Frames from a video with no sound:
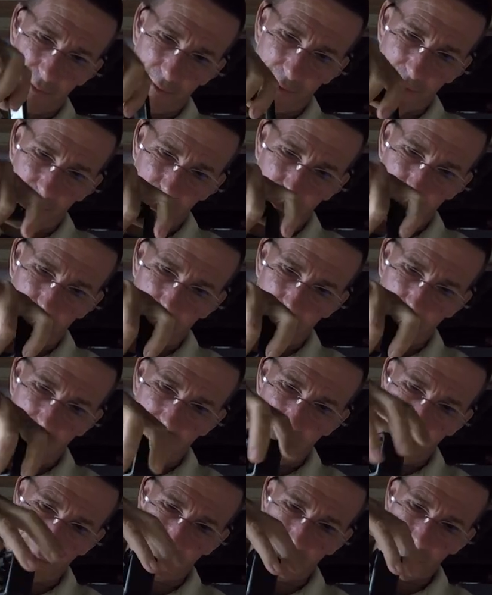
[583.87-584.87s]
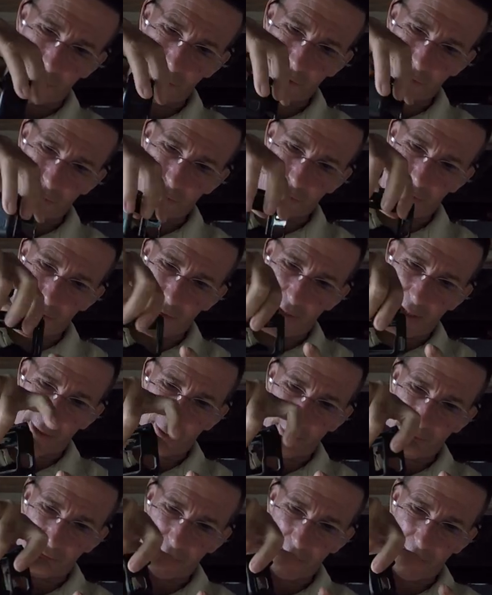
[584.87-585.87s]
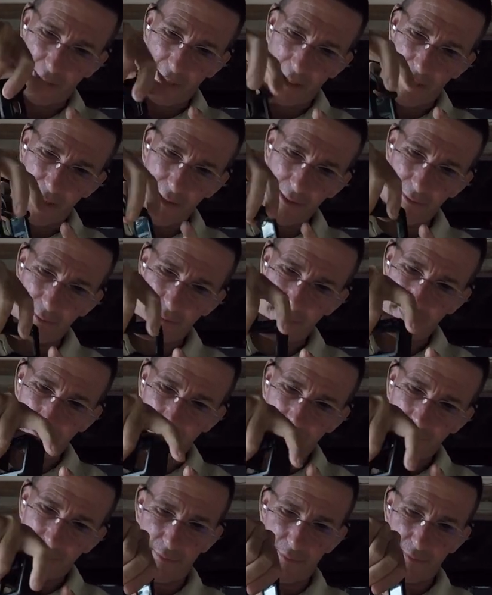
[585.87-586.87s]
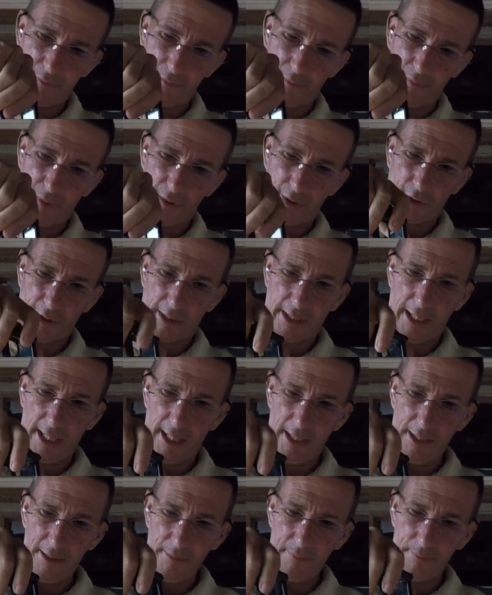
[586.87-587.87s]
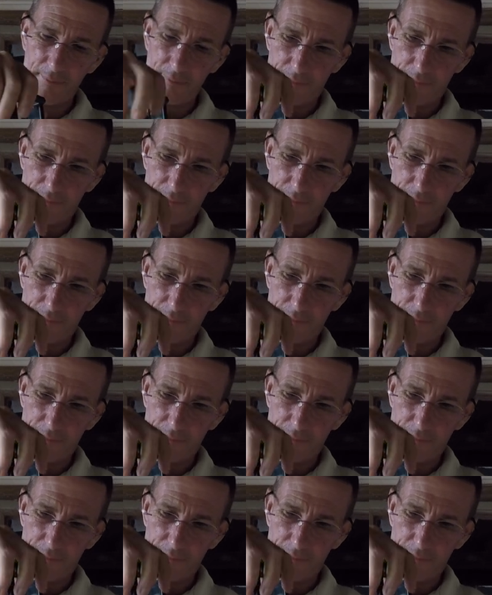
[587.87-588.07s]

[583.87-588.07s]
I should be able to just screw that onto there, which I can,